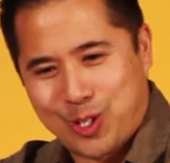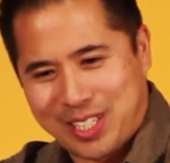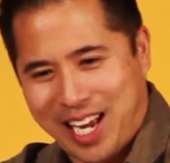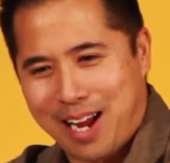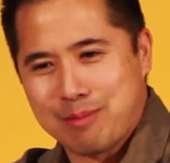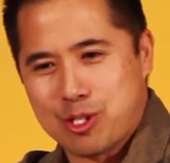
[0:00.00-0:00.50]

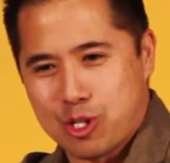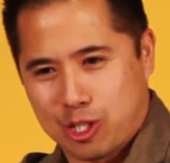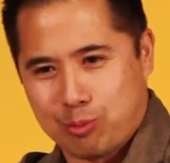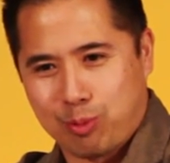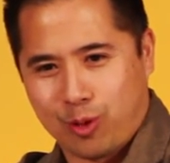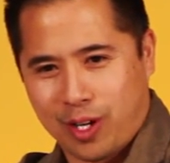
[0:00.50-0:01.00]
took time to
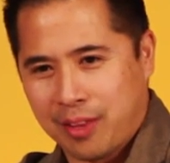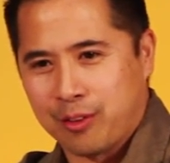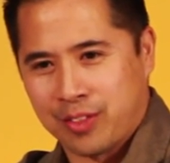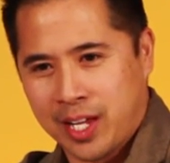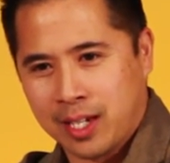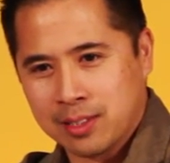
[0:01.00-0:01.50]
explore
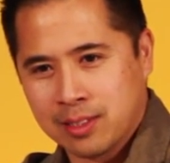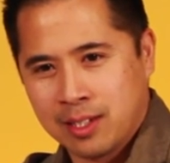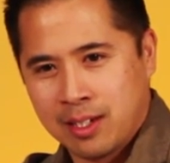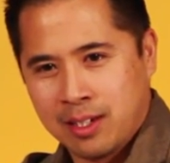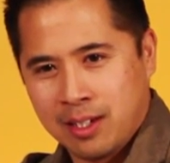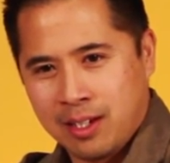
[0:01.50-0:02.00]
other things.
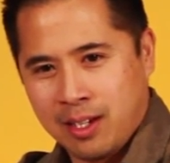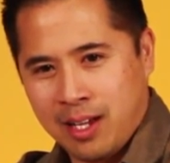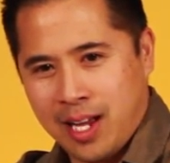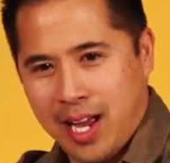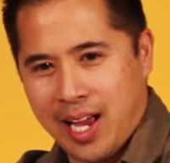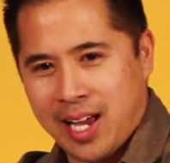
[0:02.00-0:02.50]

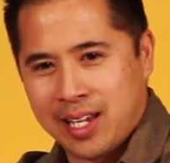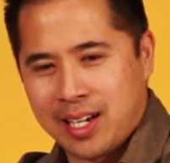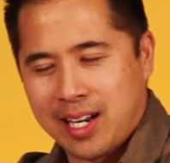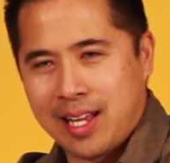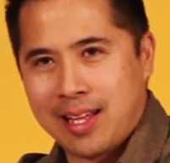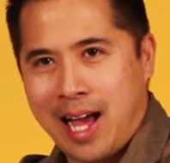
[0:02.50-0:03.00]

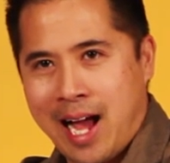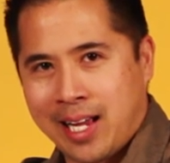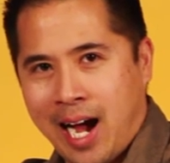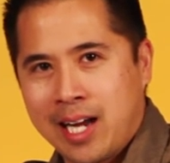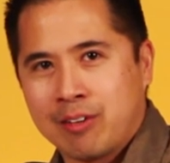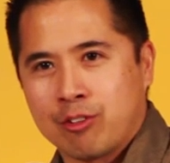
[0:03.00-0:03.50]
And I
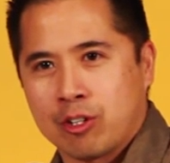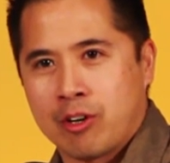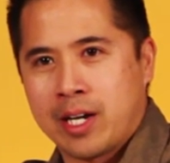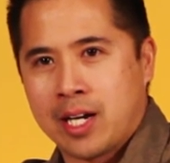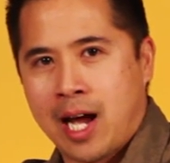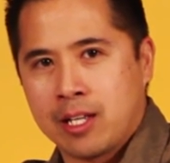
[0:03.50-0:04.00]
kind of
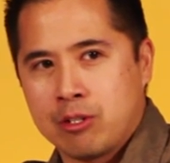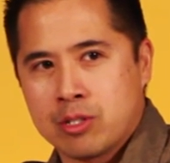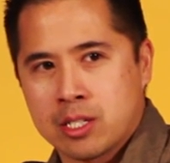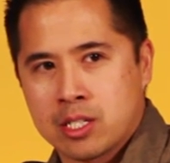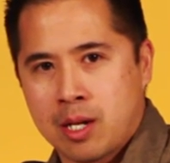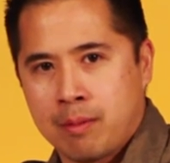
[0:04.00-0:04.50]
regret not
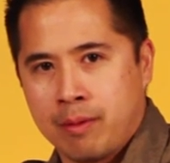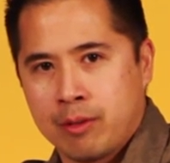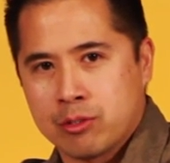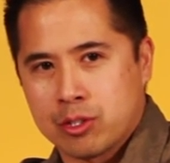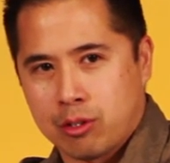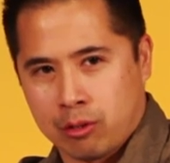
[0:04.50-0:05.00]
using some of
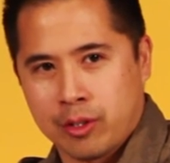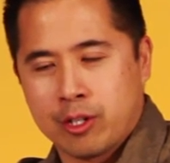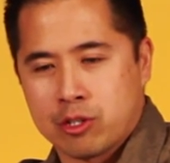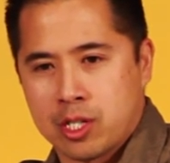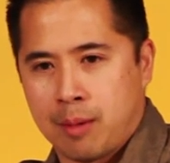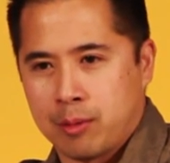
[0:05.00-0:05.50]
those
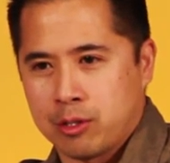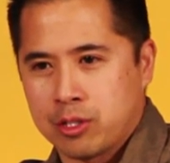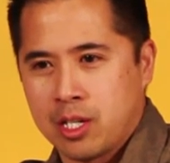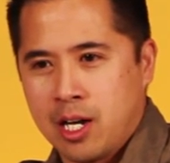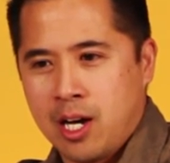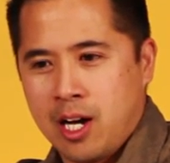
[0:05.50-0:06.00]
earlier
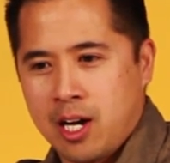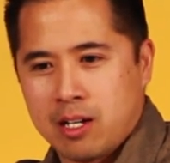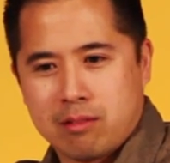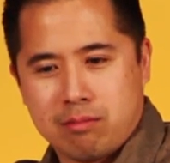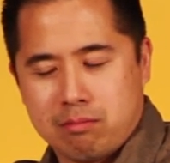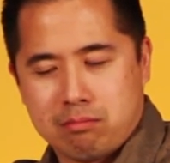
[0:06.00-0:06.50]
summers
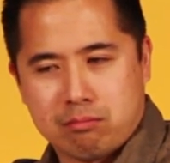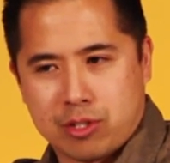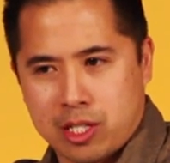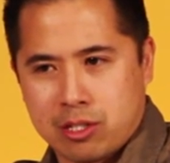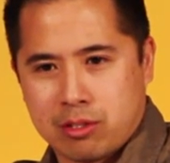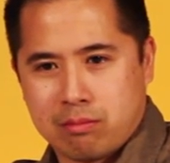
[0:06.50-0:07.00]

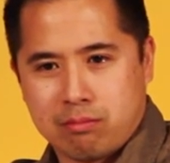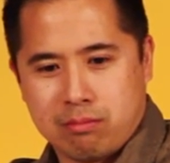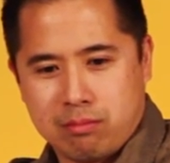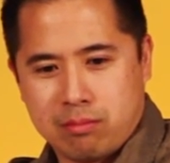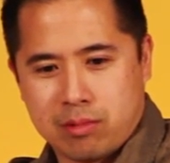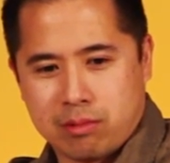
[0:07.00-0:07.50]
just
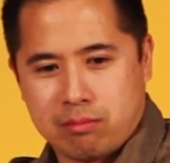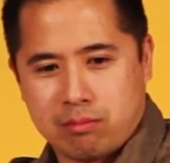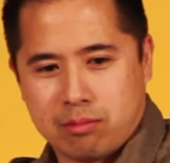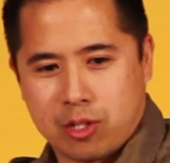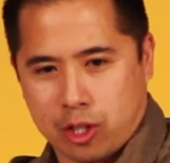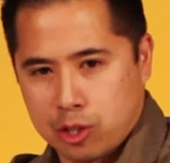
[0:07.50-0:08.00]

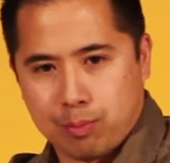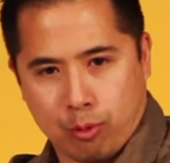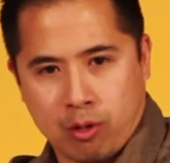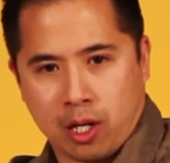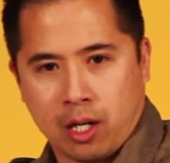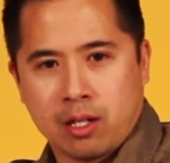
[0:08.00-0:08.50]
to
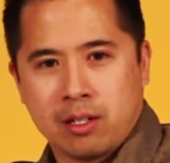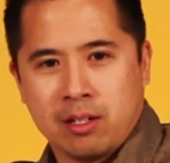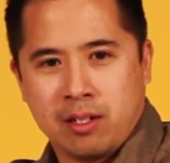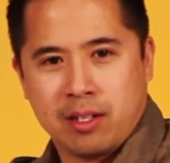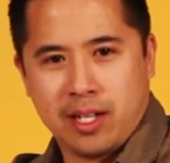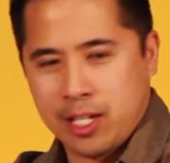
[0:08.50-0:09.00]
explore
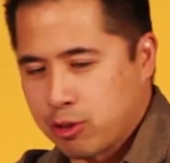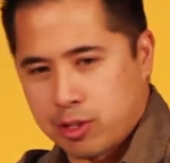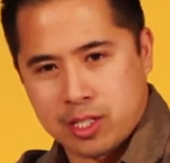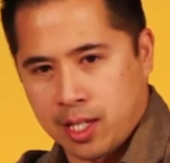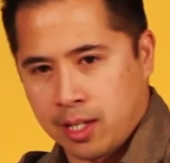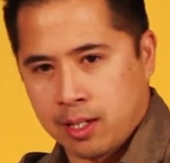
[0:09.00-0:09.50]

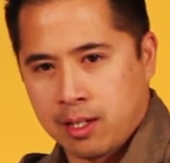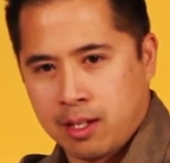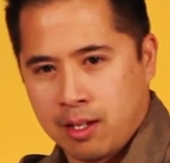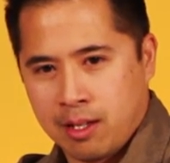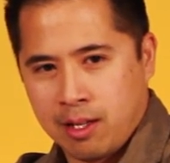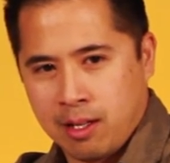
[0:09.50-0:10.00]
interesting
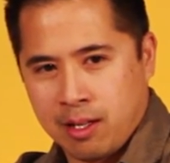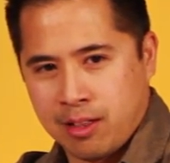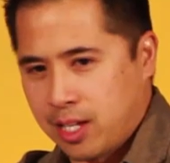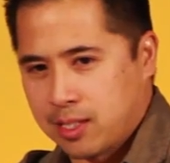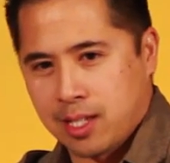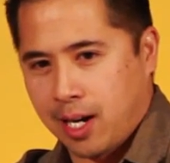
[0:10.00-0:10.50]

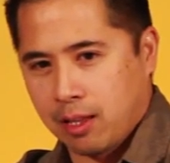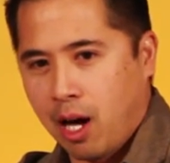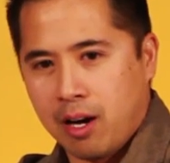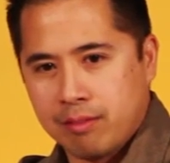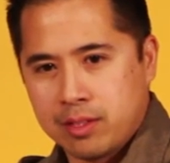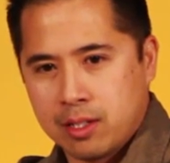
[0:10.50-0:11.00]
things that I
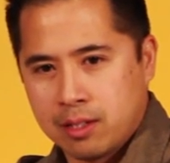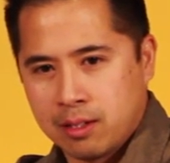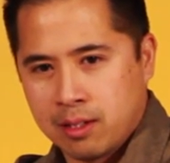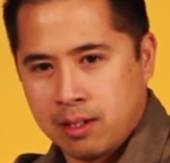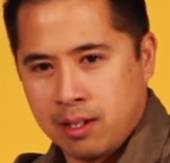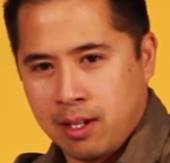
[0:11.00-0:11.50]
loved.
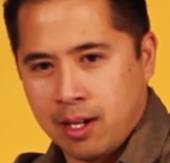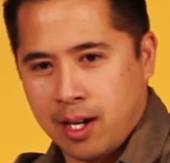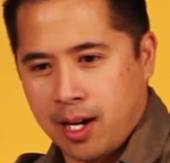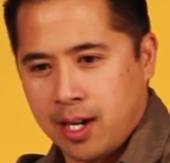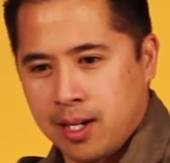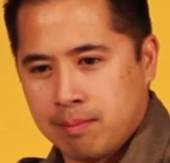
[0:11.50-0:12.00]

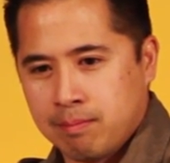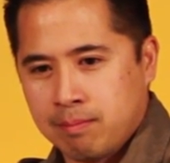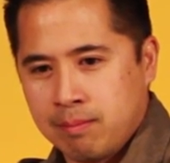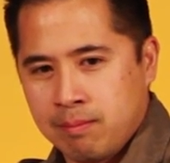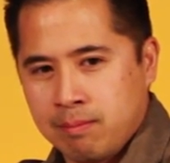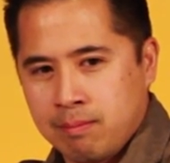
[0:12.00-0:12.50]

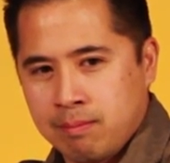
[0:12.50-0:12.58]
Um,